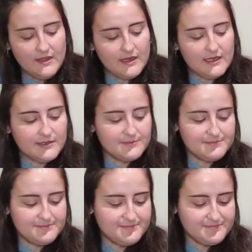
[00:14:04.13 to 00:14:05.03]

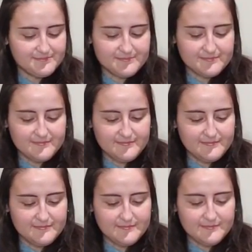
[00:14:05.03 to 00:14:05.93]

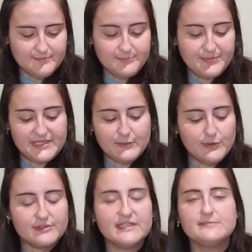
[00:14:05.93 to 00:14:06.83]
But it
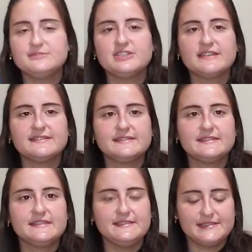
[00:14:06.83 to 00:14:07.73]
worked up just as
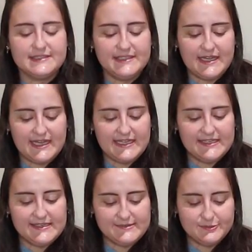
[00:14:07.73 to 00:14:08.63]
easily.
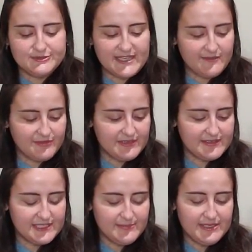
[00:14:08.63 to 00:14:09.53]
I will
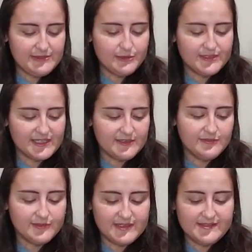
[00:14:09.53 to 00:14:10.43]
definitely be looking
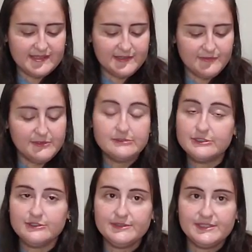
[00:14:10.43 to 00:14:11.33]
for this in the
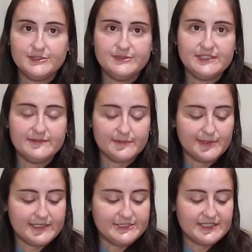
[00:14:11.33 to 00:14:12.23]
future to use it for
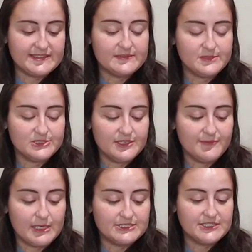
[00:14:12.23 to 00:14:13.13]
projects, especially
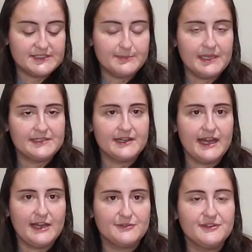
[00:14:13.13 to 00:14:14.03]
projects that might not
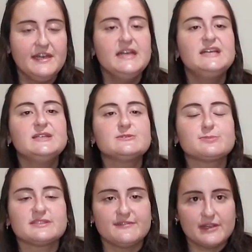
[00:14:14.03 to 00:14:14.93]
have
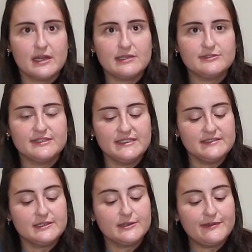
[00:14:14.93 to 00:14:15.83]
specific color
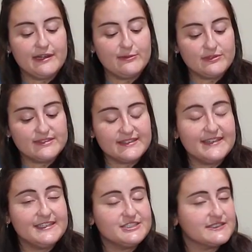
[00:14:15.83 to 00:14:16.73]
needs. Although I will
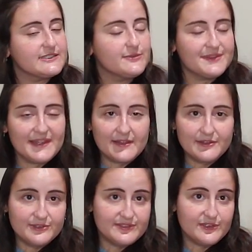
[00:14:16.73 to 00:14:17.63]
say, just like with the
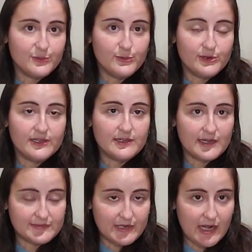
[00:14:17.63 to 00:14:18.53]
others, there were a
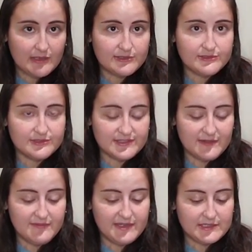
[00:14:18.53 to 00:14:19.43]
lot of colors
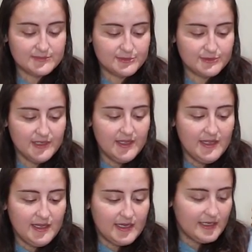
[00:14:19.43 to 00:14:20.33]
available.
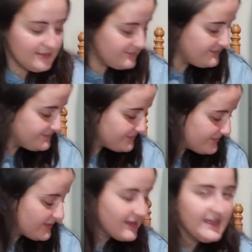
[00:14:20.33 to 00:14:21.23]

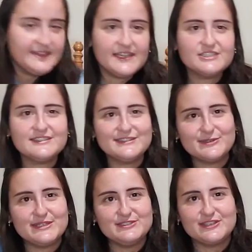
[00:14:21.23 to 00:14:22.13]
It's actually
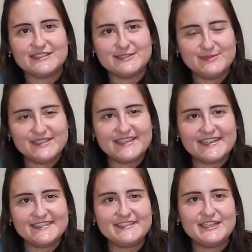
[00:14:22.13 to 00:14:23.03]
so interesting because, like
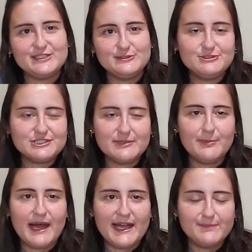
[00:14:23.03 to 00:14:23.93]
I said, I usually
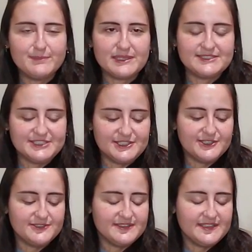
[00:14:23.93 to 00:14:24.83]
buy plushie
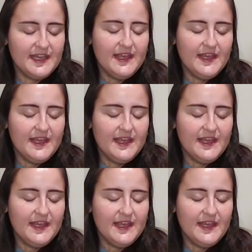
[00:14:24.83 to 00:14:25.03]
yarns.